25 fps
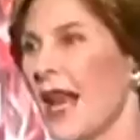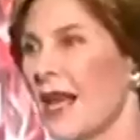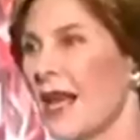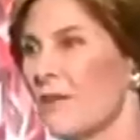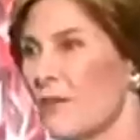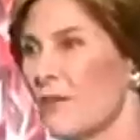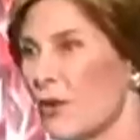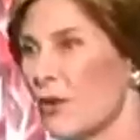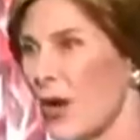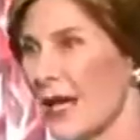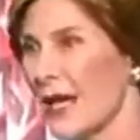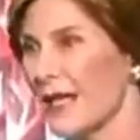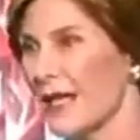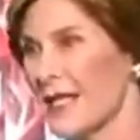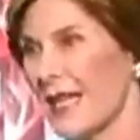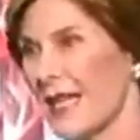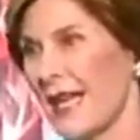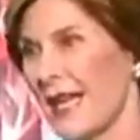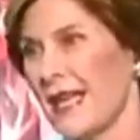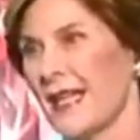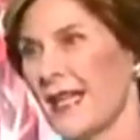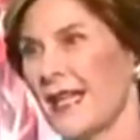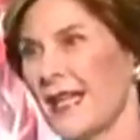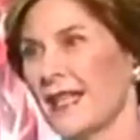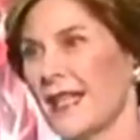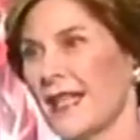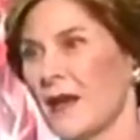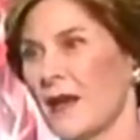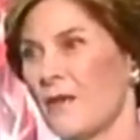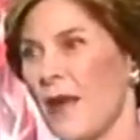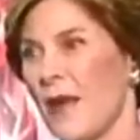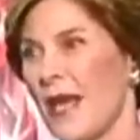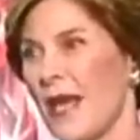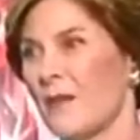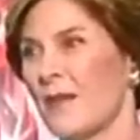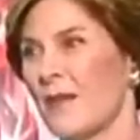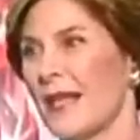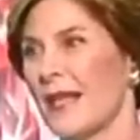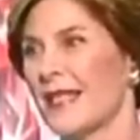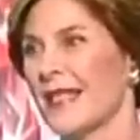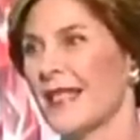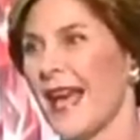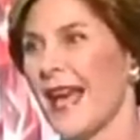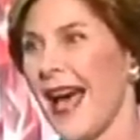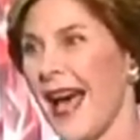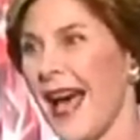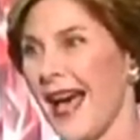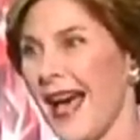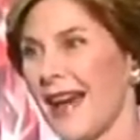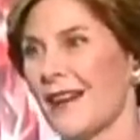an unprecedented commitment to
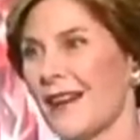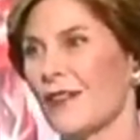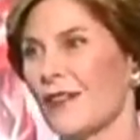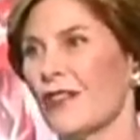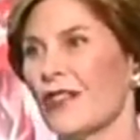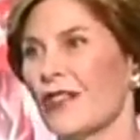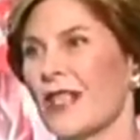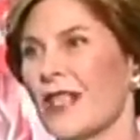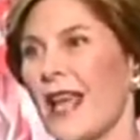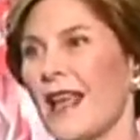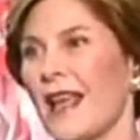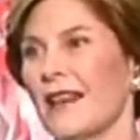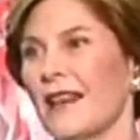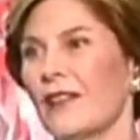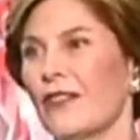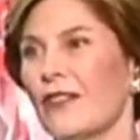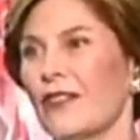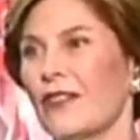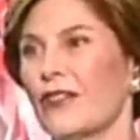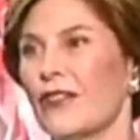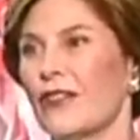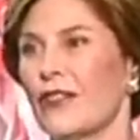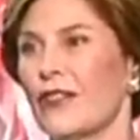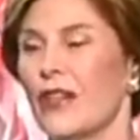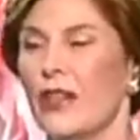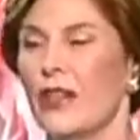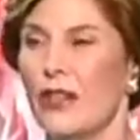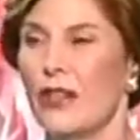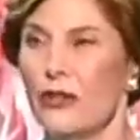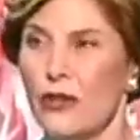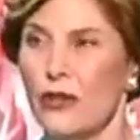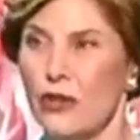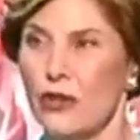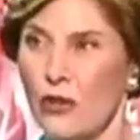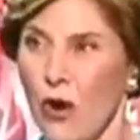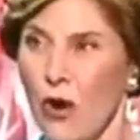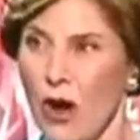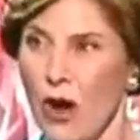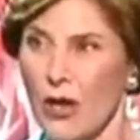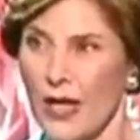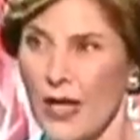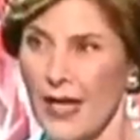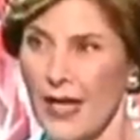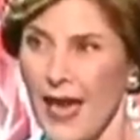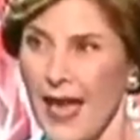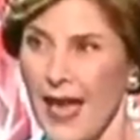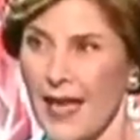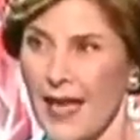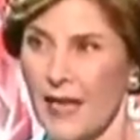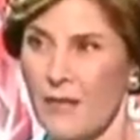higher standards, strong
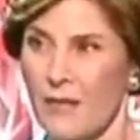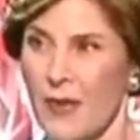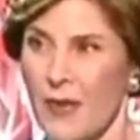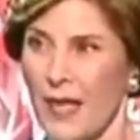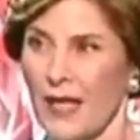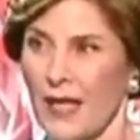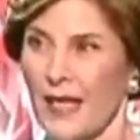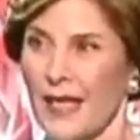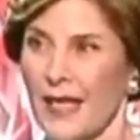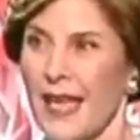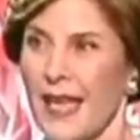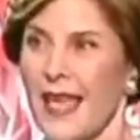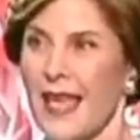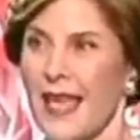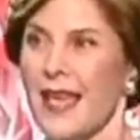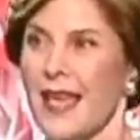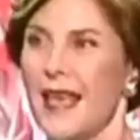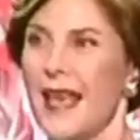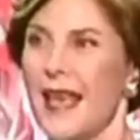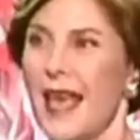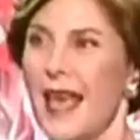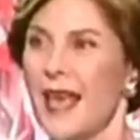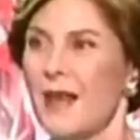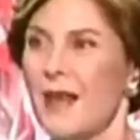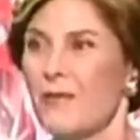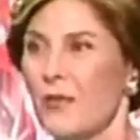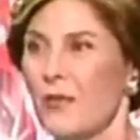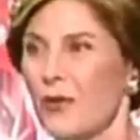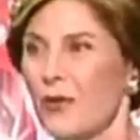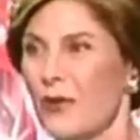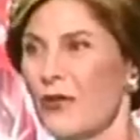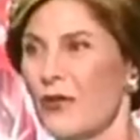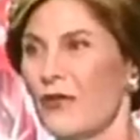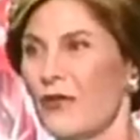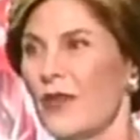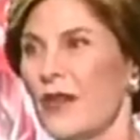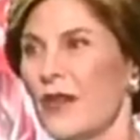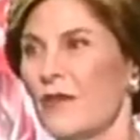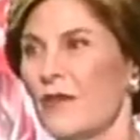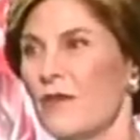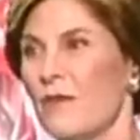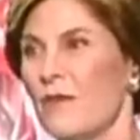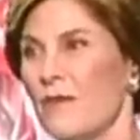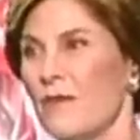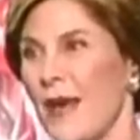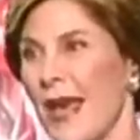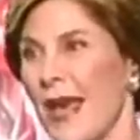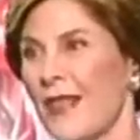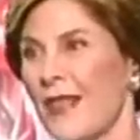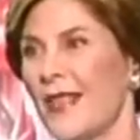accountability, and proven
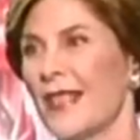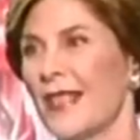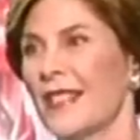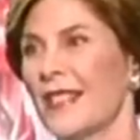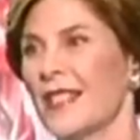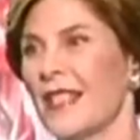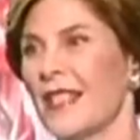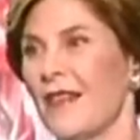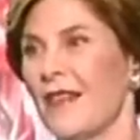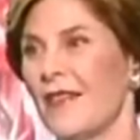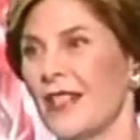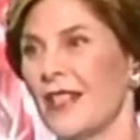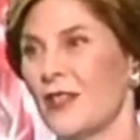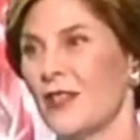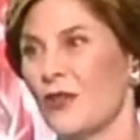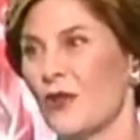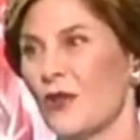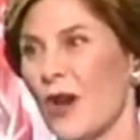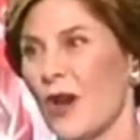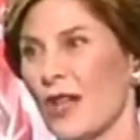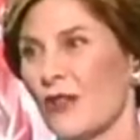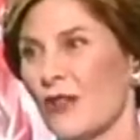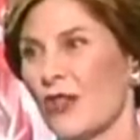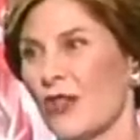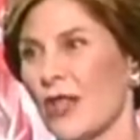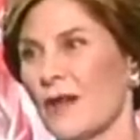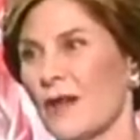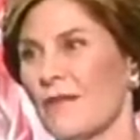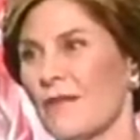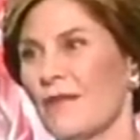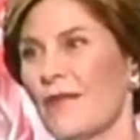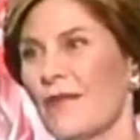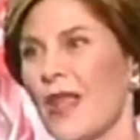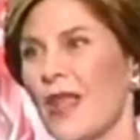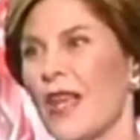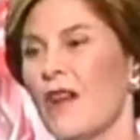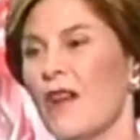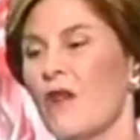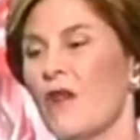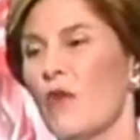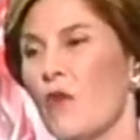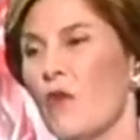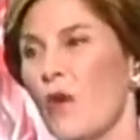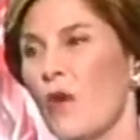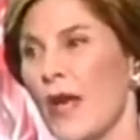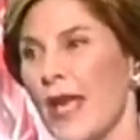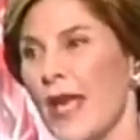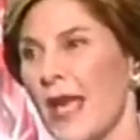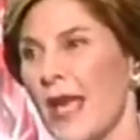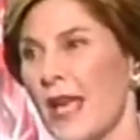methods of instruction.
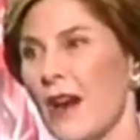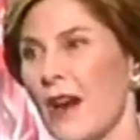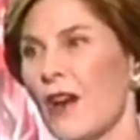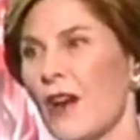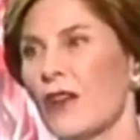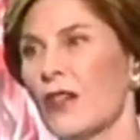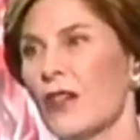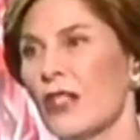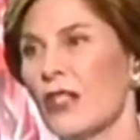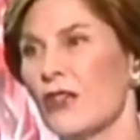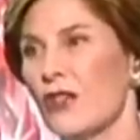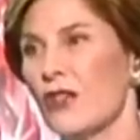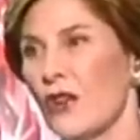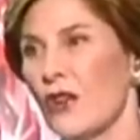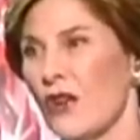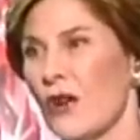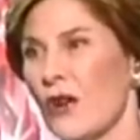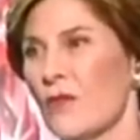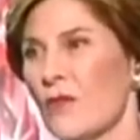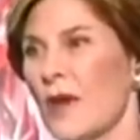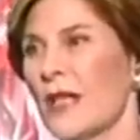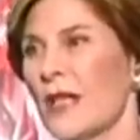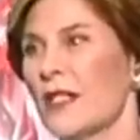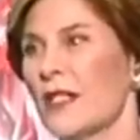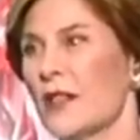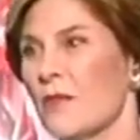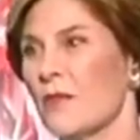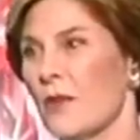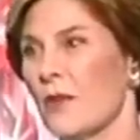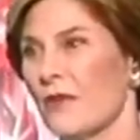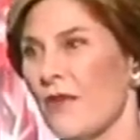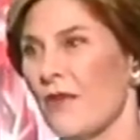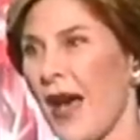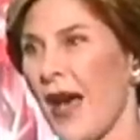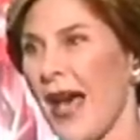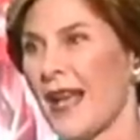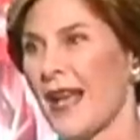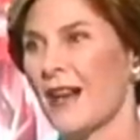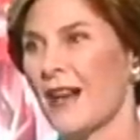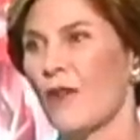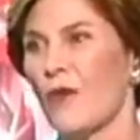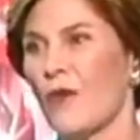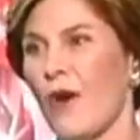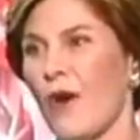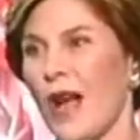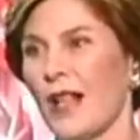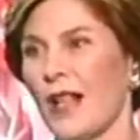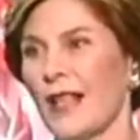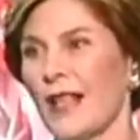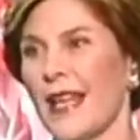We are determined to provide a
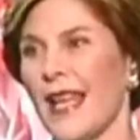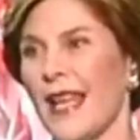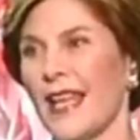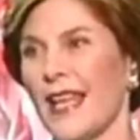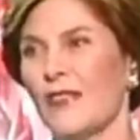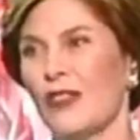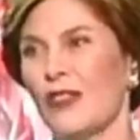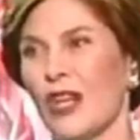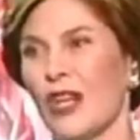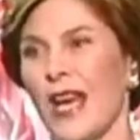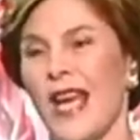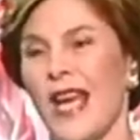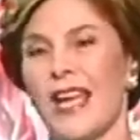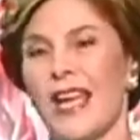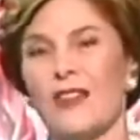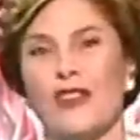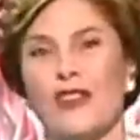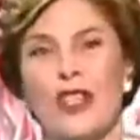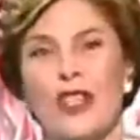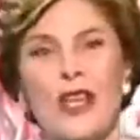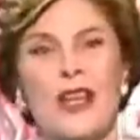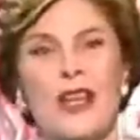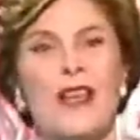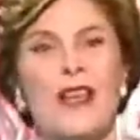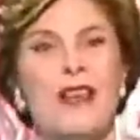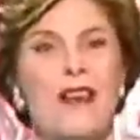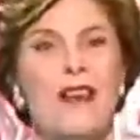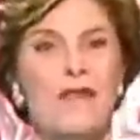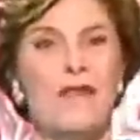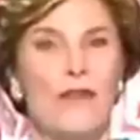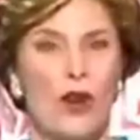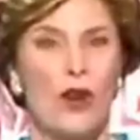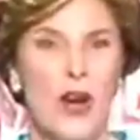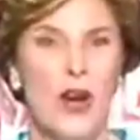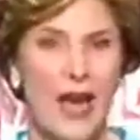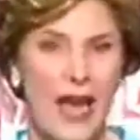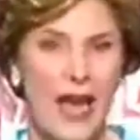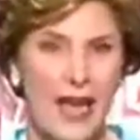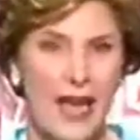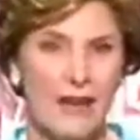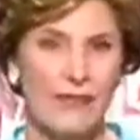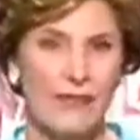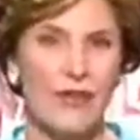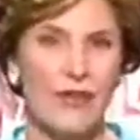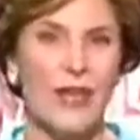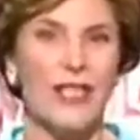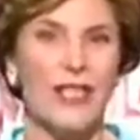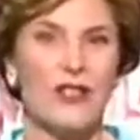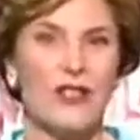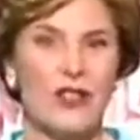quality education for
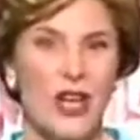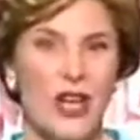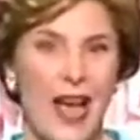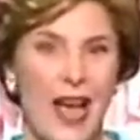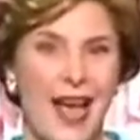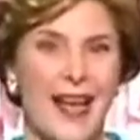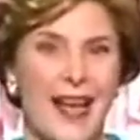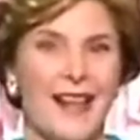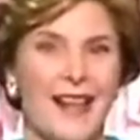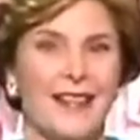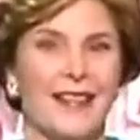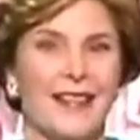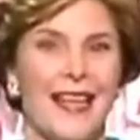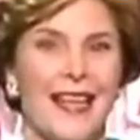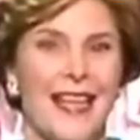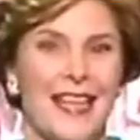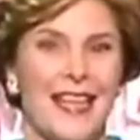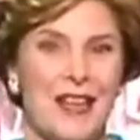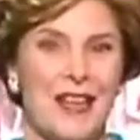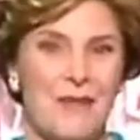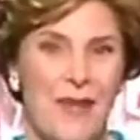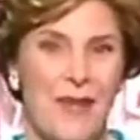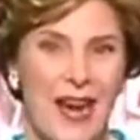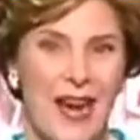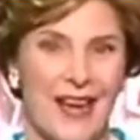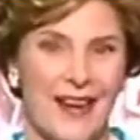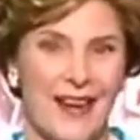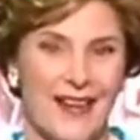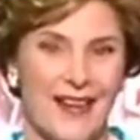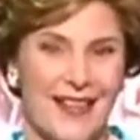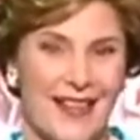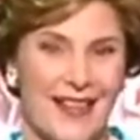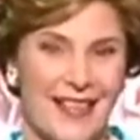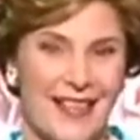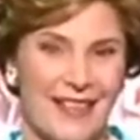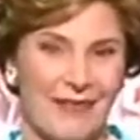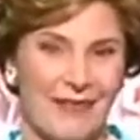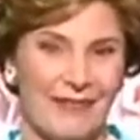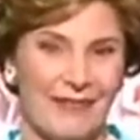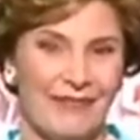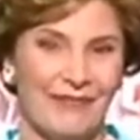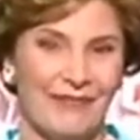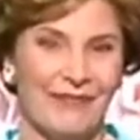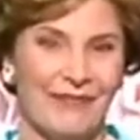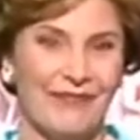every child in America.